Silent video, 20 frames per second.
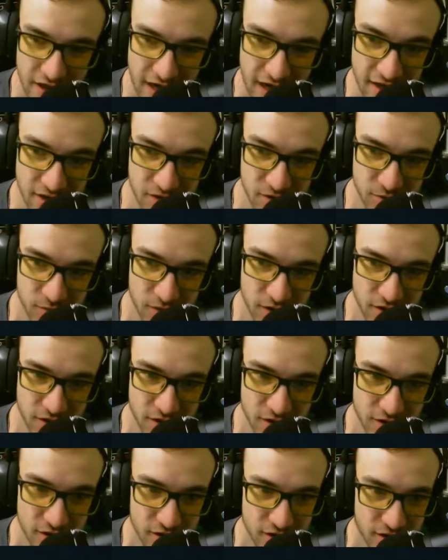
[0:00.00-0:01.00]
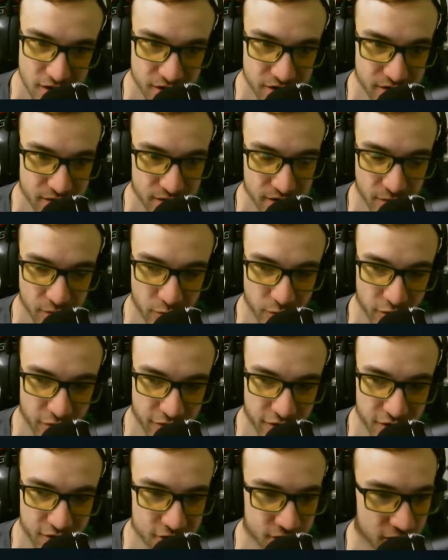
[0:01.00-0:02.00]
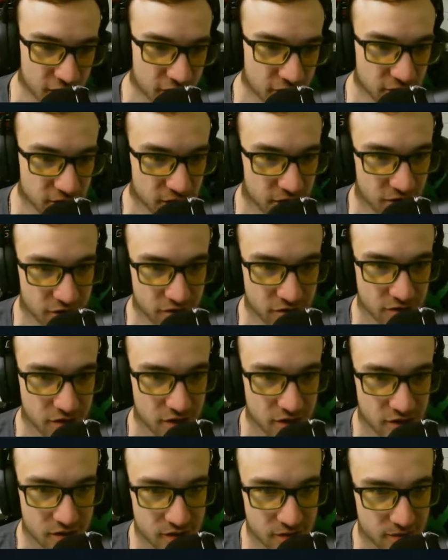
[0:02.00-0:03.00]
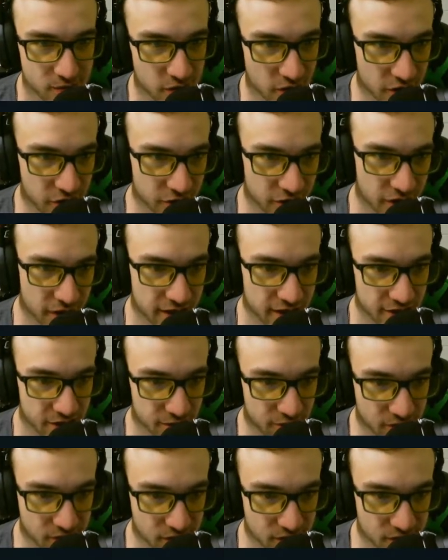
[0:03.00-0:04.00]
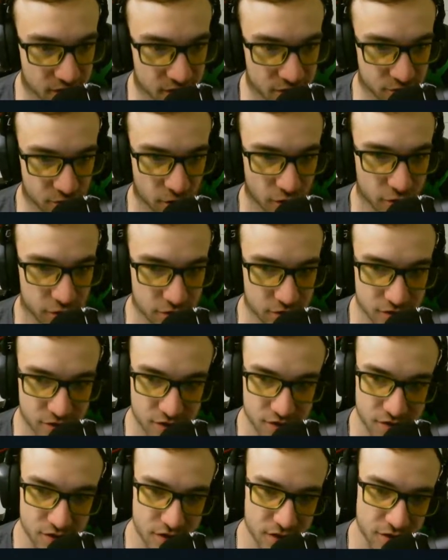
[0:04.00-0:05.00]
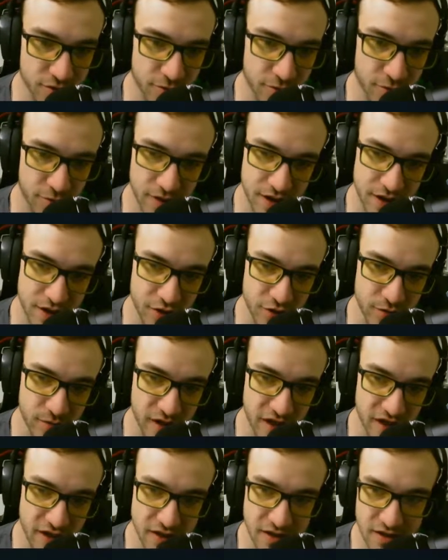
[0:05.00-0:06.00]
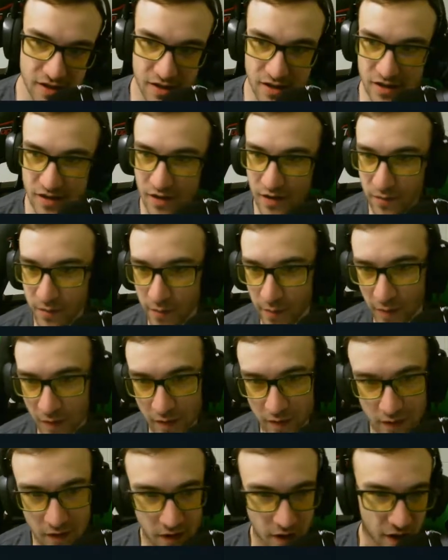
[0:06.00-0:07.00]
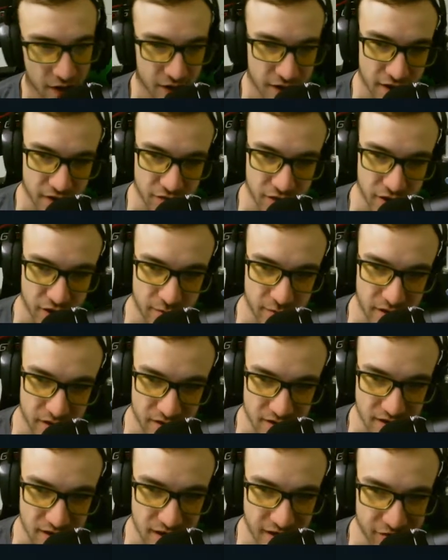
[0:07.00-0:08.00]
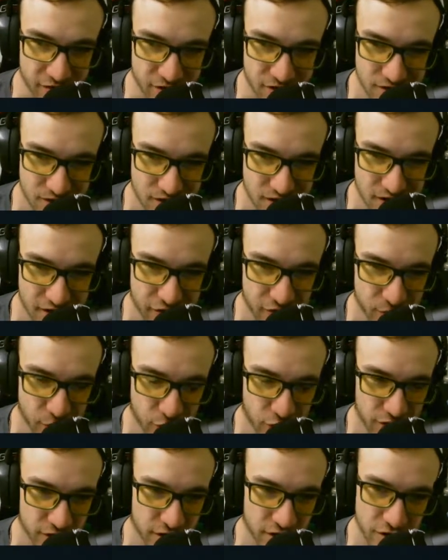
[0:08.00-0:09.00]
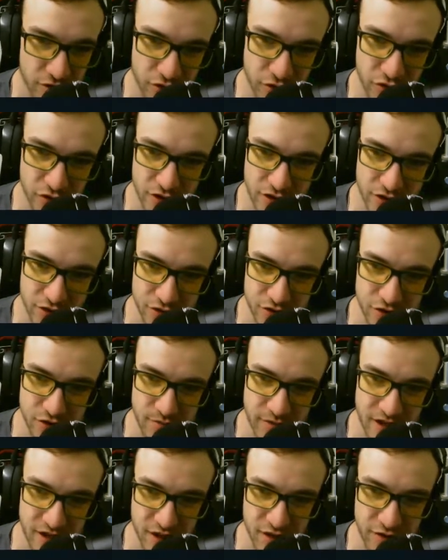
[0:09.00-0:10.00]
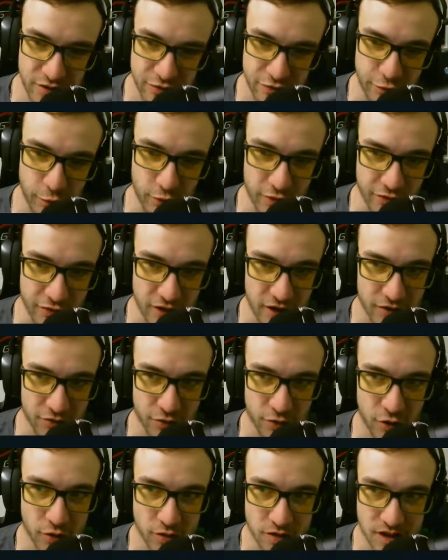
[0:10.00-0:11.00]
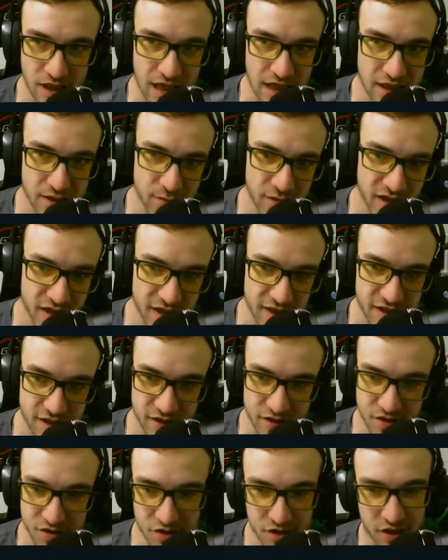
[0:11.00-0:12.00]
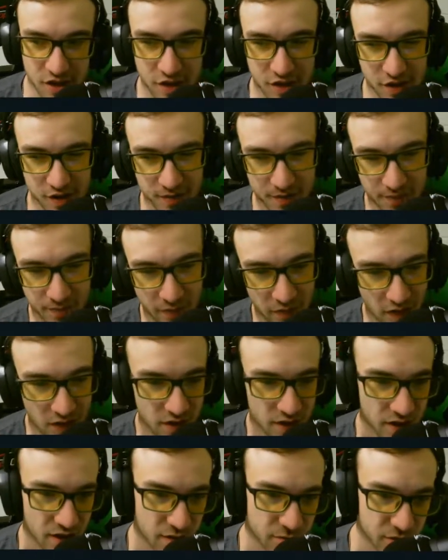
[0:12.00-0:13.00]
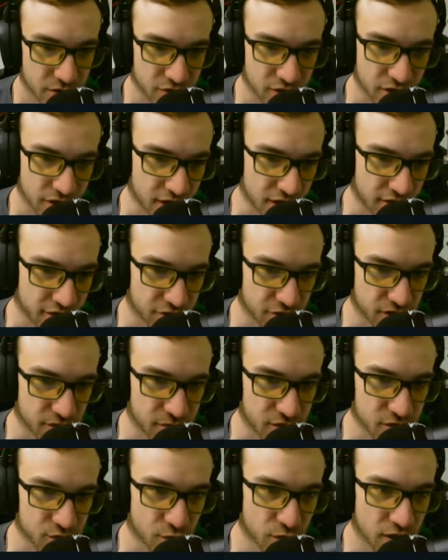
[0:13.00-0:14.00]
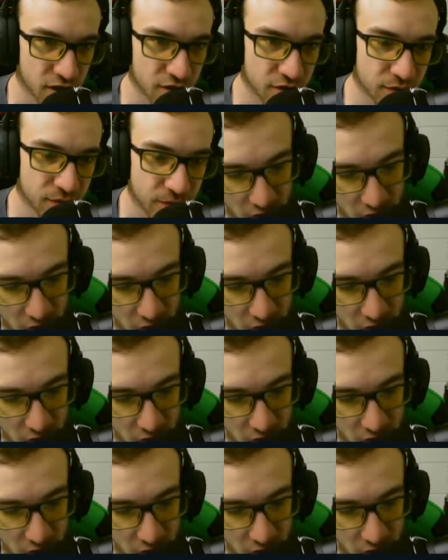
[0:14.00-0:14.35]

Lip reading: Just want to get a couple more videos out, try to crank out the rest of these rogues, see what we can do about it. I think I've got about 11 more to go, and then there should be another 4 or 5 rogues added by the end of this year. And I'm going to try to cover them as well.